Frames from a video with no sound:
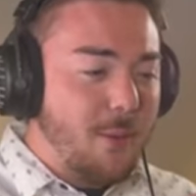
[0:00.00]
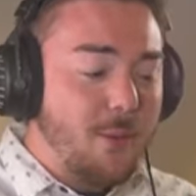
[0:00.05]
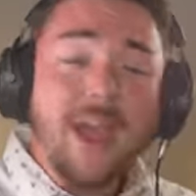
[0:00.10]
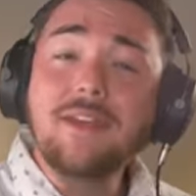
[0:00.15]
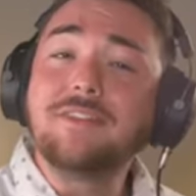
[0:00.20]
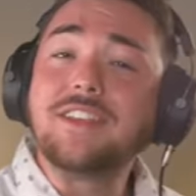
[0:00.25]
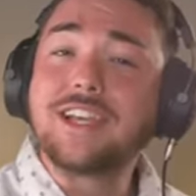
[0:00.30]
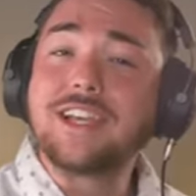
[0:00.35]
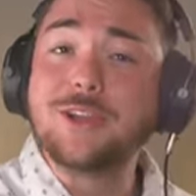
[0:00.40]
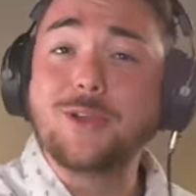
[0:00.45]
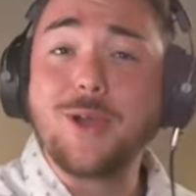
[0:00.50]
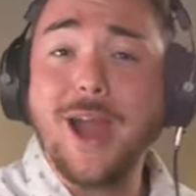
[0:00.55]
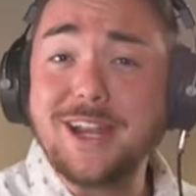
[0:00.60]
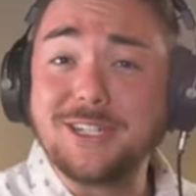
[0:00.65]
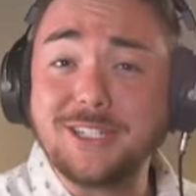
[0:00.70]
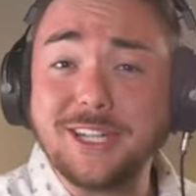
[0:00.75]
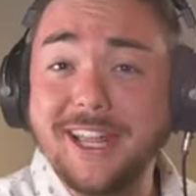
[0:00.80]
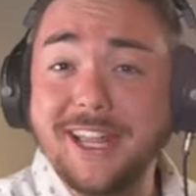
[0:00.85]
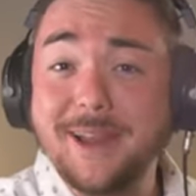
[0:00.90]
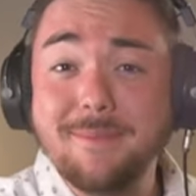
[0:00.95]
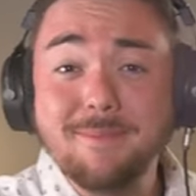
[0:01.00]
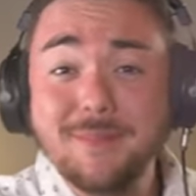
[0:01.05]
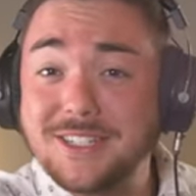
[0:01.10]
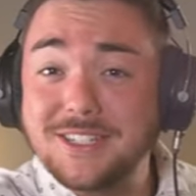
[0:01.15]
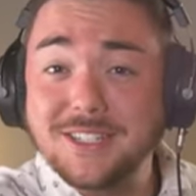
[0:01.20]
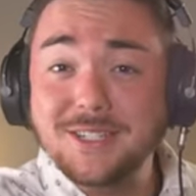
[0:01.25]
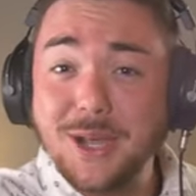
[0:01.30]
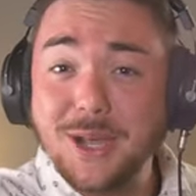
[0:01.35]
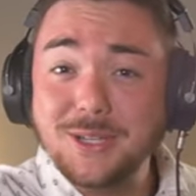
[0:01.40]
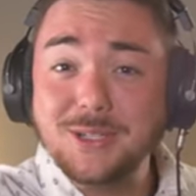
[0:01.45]
we have to congratulate him,
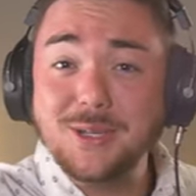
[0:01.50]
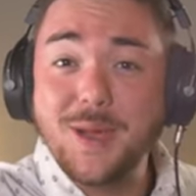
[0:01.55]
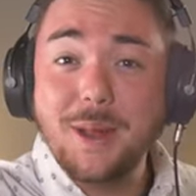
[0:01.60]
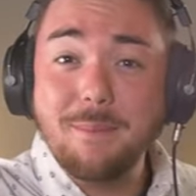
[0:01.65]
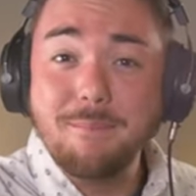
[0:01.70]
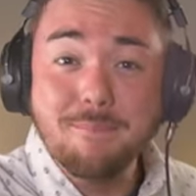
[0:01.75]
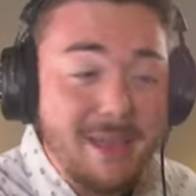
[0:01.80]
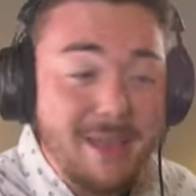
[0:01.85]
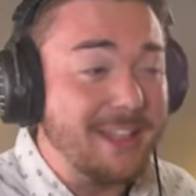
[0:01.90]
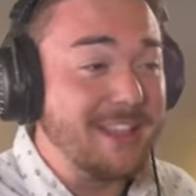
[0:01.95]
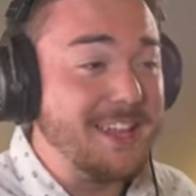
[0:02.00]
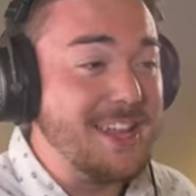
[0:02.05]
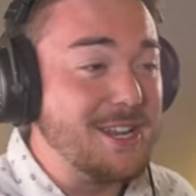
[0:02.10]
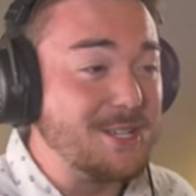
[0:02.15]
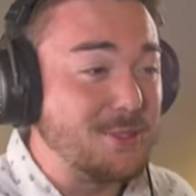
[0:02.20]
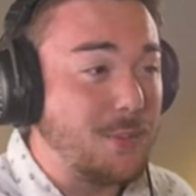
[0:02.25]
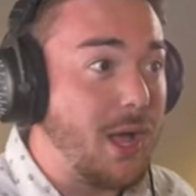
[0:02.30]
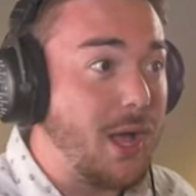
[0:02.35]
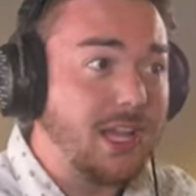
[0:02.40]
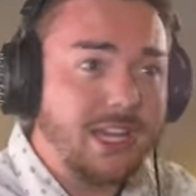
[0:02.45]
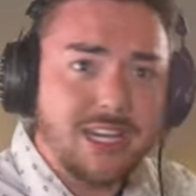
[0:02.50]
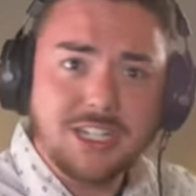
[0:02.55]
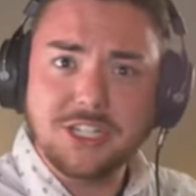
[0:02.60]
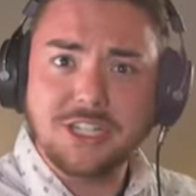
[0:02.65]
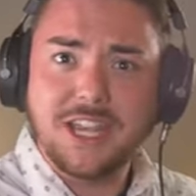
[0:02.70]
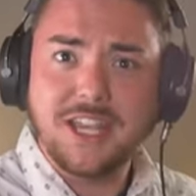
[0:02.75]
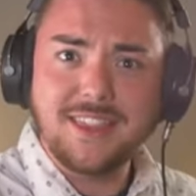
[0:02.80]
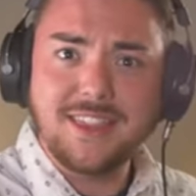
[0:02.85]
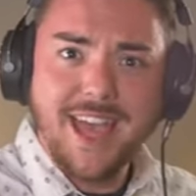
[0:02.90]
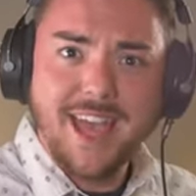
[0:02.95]
because he's also had a million as well. He
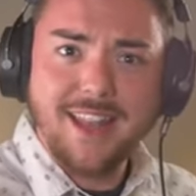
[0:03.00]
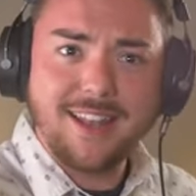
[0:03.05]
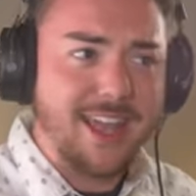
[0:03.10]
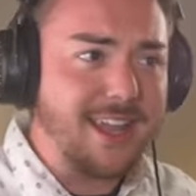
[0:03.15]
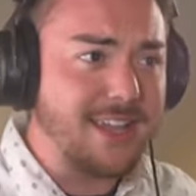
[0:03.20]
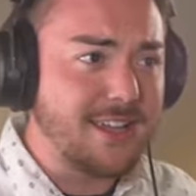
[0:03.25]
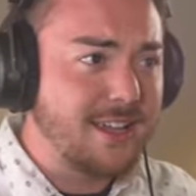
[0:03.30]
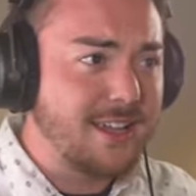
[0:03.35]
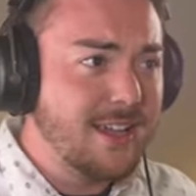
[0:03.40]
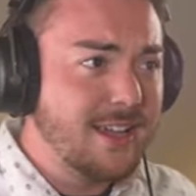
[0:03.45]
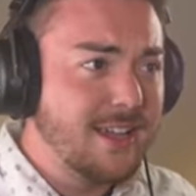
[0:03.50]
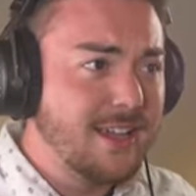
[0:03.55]
just hit that, like,